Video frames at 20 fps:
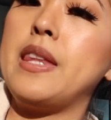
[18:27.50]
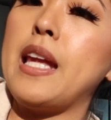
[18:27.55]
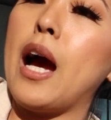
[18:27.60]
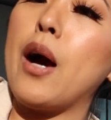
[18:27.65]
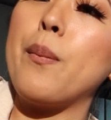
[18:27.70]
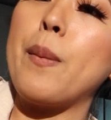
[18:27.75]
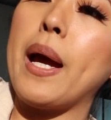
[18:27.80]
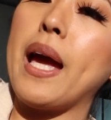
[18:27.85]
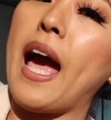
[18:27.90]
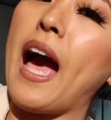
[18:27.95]

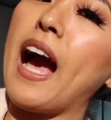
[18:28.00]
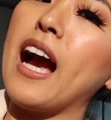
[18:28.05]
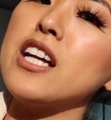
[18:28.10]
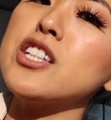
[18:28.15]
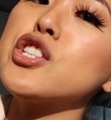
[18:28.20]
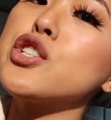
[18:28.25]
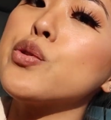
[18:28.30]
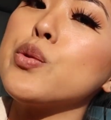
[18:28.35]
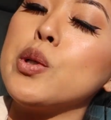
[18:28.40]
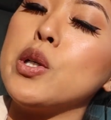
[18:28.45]
Now my
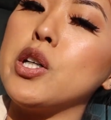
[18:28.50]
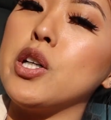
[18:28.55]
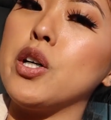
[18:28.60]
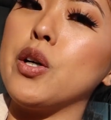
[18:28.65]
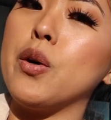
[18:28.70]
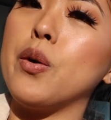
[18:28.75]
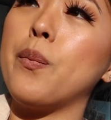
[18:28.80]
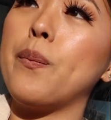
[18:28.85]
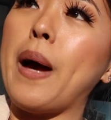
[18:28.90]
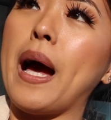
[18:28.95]

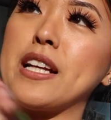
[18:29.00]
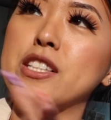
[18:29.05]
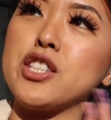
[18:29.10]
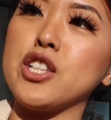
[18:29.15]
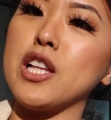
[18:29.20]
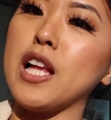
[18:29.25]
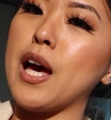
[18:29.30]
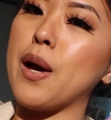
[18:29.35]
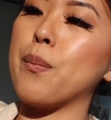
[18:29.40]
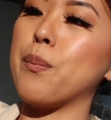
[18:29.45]
actual
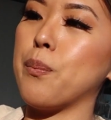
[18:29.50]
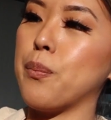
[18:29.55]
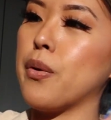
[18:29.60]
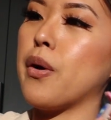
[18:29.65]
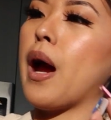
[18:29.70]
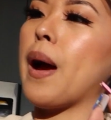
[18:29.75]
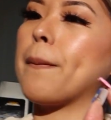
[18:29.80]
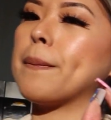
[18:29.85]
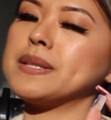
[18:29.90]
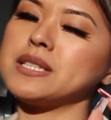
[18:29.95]
bachelorette
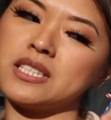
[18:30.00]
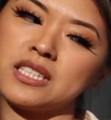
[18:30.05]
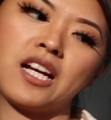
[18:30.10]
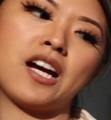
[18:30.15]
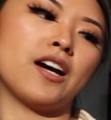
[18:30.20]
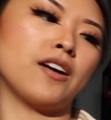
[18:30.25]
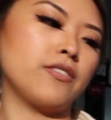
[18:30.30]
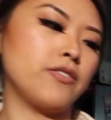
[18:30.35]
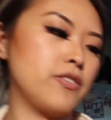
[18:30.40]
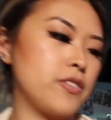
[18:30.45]
prep
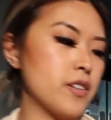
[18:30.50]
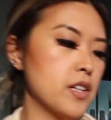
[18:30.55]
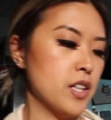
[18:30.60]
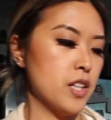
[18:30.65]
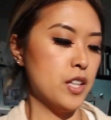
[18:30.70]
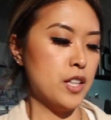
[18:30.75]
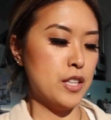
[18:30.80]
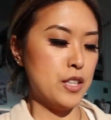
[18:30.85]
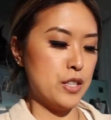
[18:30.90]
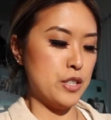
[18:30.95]
stuff.
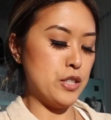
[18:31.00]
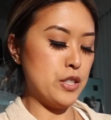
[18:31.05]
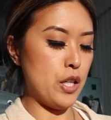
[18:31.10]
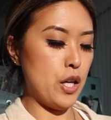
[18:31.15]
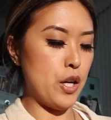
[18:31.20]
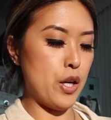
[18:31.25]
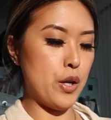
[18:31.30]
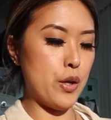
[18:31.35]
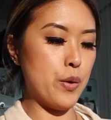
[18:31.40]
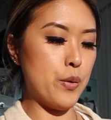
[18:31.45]
So,